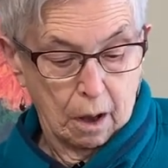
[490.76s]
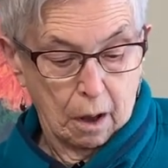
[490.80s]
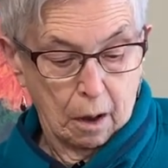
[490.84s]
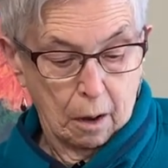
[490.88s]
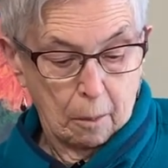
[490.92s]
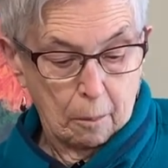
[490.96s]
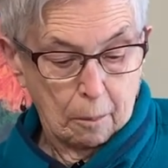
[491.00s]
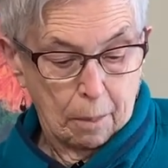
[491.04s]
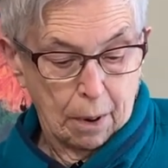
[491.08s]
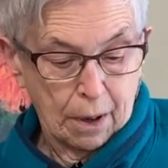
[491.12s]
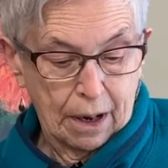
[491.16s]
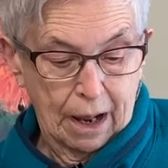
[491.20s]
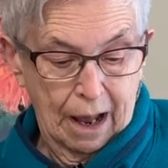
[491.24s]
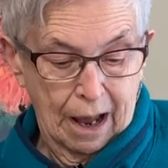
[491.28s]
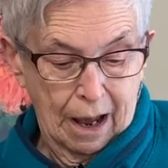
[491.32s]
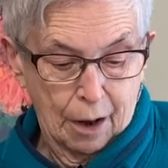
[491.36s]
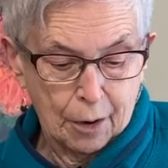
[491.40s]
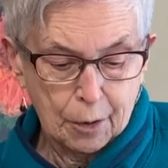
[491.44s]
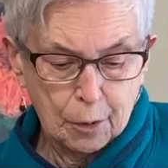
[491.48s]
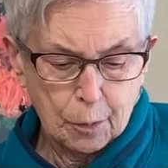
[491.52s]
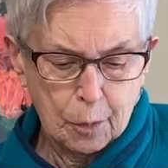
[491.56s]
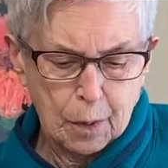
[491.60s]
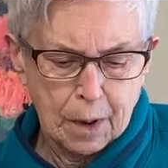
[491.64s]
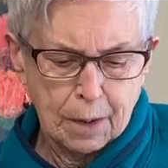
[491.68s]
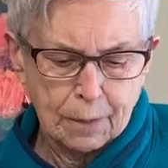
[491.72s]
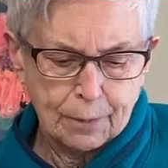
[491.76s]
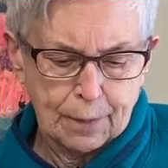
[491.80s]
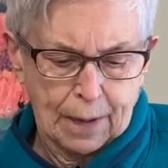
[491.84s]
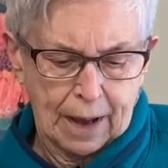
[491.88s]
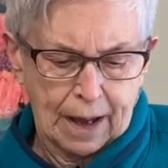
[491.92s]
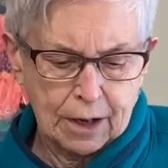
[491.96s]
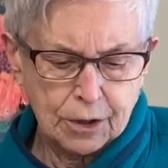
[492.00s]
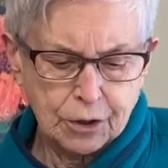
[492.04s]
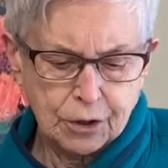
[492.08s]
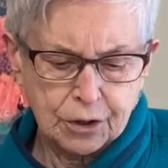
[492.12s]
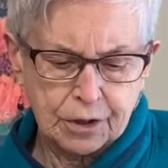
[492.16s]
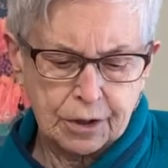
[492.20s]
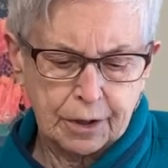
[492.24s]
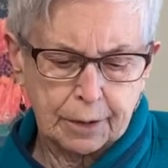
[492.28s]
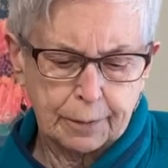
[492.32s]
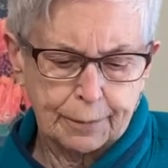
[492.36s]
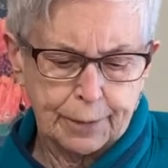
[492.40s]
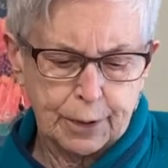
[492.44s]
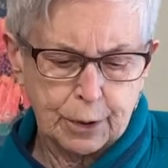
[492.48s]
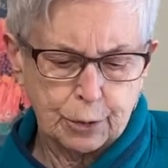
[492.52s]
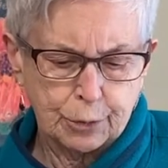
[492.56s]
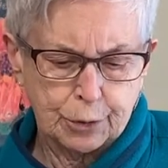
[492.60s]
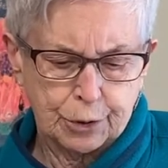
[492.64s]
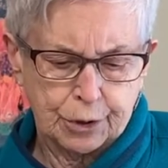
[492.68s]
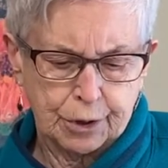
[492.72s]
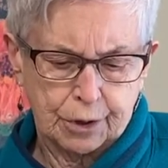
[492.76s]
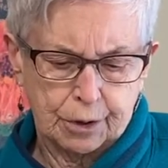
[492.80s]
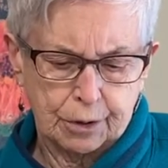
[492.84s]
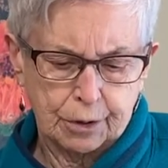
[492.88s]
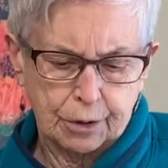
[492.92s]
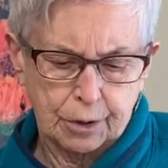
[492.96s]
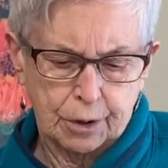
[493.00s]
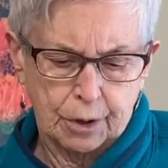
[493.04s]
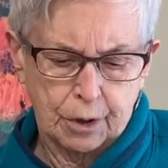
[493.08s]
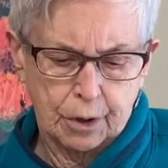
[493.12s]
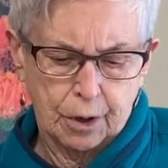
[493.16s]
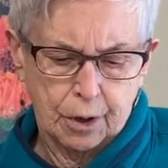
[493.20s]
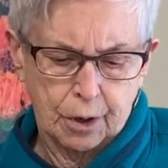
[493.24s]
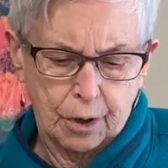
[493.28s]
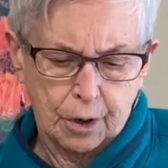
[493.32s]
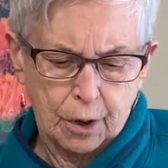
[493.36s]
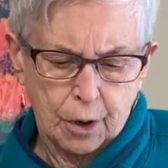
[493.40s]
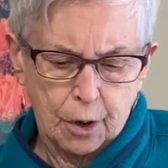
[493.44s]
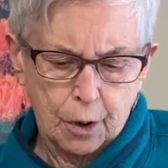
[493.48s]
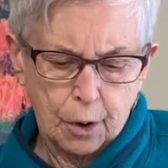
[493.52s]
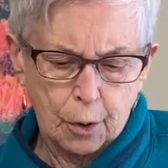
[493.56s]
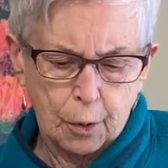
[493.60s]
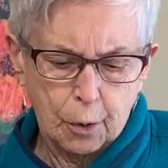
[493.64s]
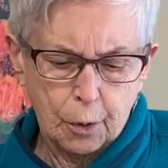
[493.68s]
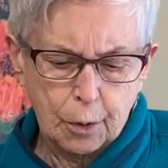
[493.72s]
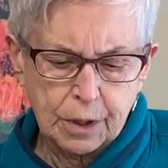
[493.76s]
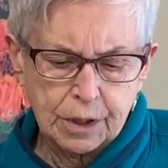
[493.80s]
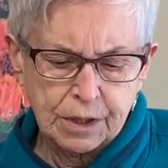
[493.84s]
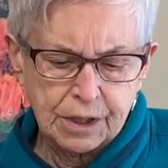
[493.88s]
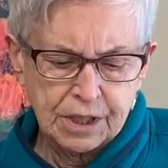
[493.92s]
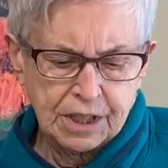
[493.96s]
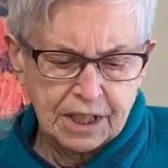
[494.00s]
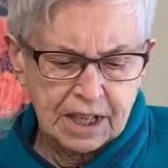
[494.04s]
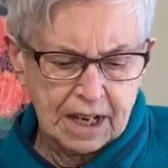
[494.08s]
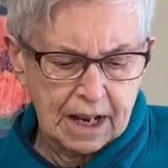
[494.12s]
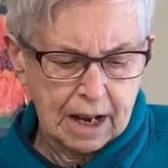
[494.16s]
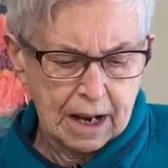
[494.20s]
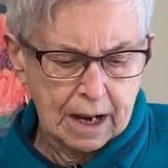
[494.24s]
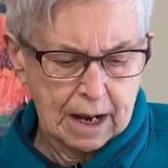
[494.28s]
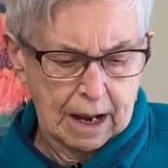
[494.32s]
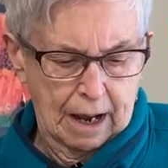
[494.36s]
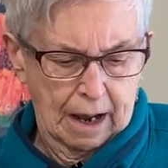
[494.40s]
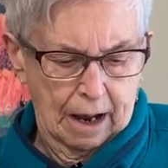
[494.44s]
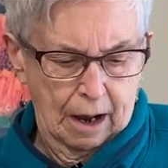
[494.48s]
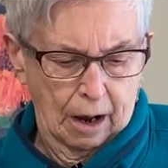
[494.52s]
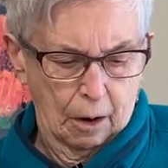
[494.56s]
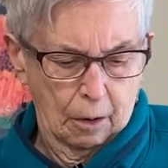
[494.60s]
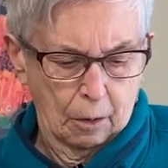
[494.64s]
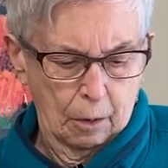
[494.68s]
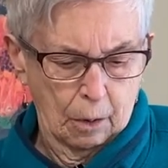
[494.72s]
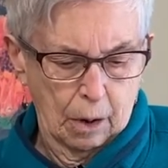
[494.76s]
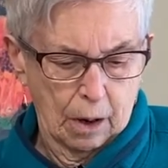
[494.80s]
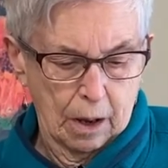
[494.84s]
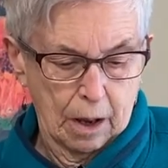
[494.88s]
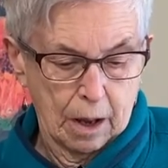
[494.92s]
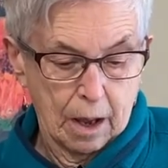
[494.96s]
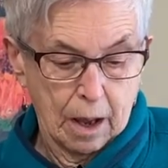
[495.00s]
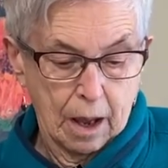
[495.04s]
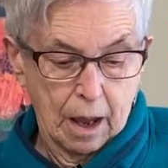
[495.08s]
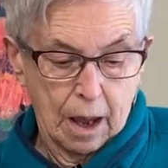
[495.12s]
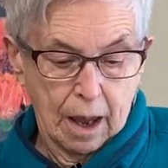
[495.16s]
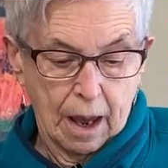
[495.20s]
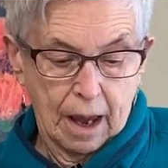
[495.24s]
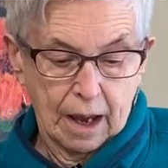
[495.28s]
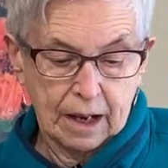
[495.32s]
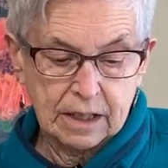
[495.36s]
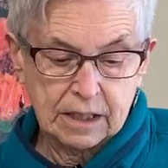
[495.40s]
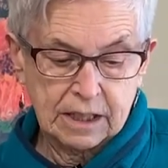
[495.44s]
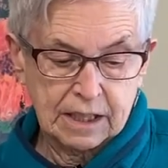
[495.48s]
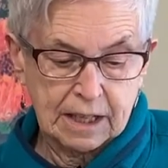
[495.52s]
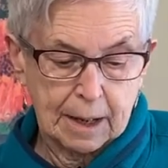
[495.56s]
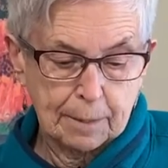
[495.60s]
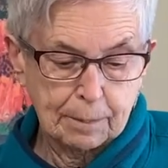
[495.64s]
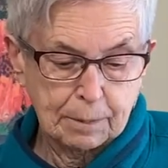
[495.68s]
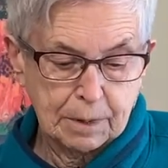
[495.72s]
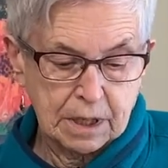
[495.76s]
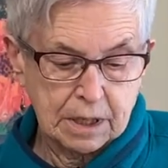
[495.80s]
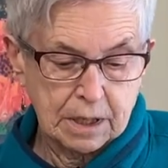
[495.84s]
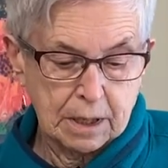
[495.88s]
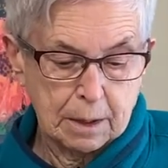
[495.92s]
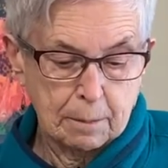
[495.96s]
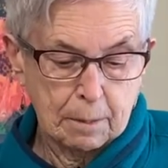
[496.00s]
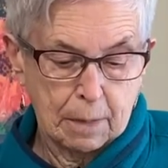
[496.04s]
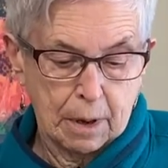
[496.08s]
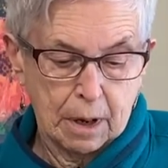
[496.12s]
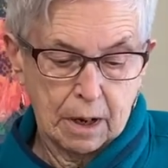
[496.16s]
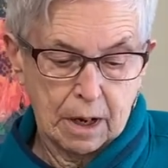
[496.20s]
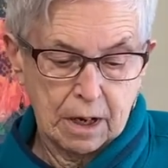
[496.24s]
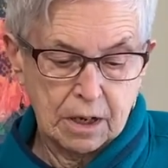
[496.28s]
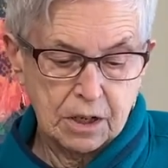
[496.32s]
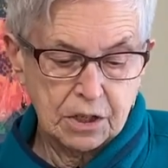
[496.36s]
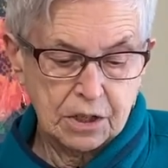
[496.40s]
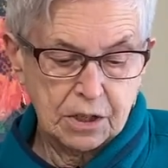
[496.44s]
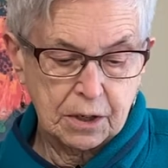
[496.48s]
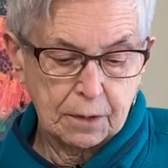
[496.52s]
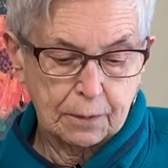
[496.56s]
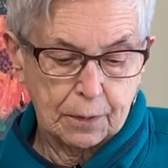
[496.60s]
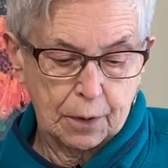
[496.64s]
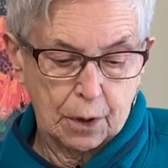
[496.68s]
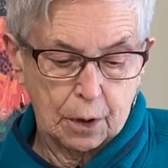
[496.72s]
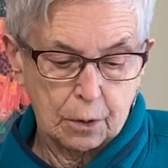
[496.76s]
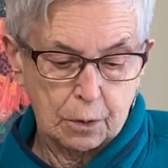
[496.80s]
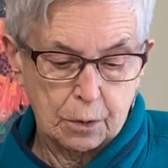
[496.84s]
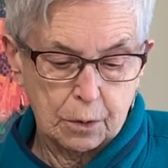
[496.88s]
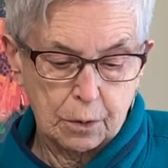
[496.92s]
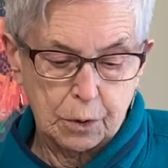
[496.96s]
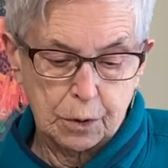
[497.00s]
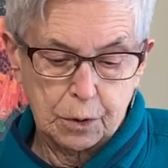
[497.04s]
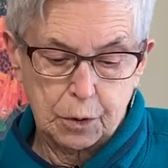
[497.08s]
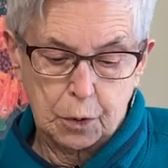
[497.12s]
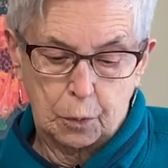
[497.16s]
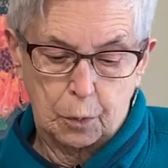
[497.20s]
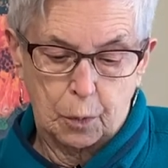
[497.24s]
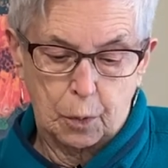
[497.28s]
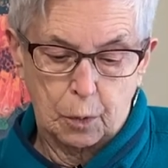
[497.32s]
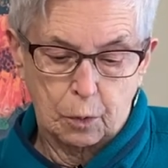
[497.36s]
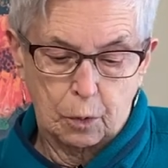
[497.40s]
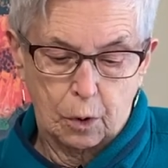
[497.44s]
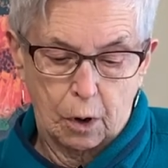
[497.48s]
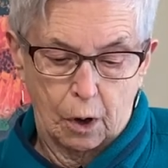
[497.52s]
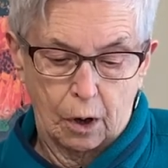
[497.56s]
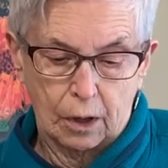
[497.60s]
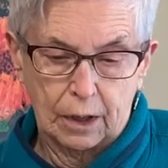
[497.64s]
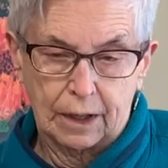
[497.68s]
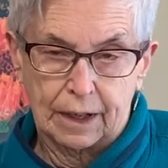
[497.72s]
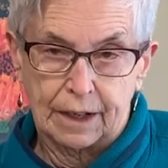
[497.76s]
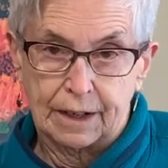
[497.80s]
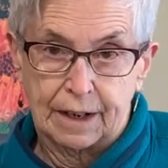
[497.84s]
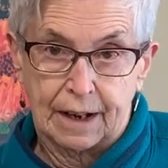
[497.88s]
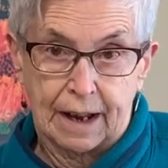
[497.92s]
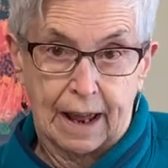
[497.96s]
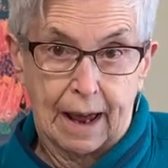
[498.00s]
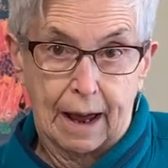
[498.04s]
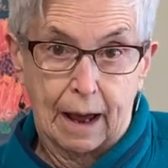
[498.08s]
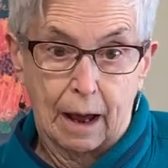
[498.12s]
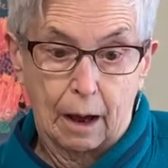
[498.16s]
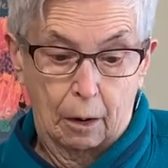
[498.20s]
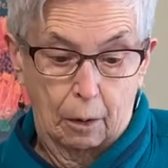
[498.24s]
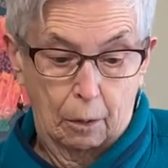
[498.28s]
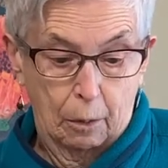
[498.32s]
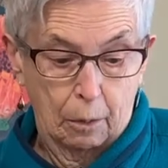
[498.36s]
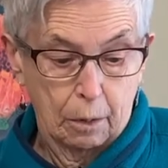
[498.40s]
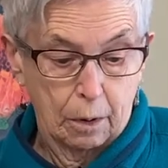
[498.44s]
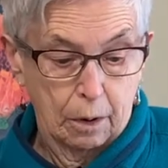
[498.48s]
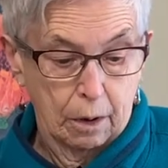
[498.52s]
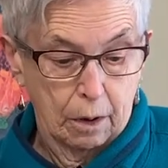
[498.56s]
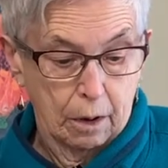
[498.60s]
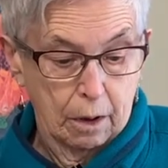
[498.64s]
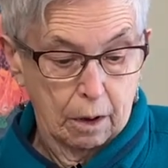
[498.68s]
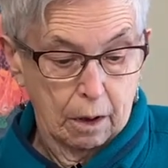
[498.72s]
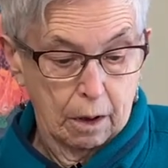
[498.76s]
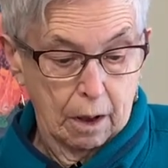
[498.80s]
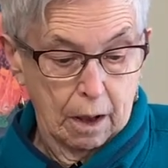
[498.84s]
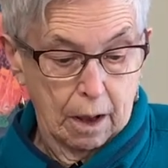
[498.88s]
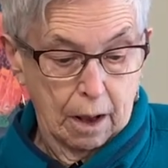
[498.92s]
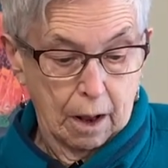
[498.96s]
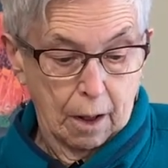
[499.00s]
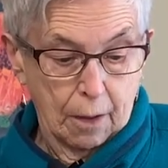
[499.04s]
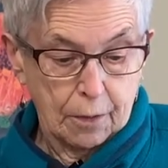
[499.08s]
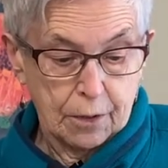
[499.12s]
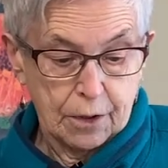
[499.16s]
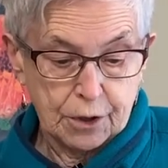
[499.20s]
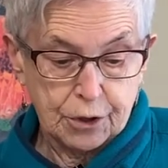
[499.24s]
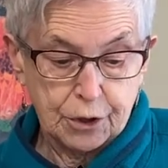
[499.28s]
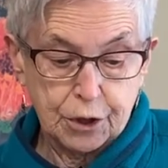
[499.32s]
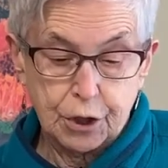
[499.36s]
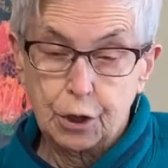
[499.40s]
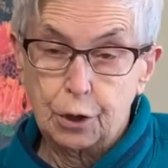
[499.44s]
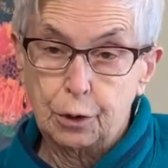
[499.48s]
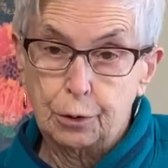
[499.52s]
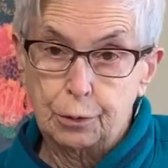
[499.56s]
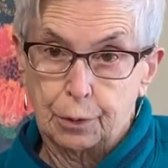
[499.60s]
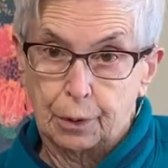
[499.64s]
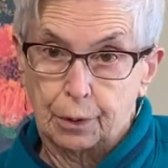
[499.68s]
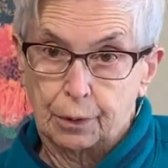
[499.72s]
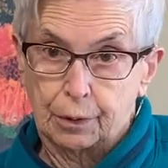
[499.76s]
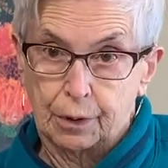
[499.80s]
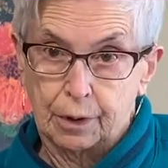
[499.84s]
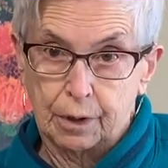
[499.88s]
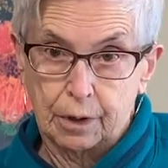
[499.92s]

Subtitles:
But how do we fashion the future? Who can say how? Except in the minds of those who will call it now. The children.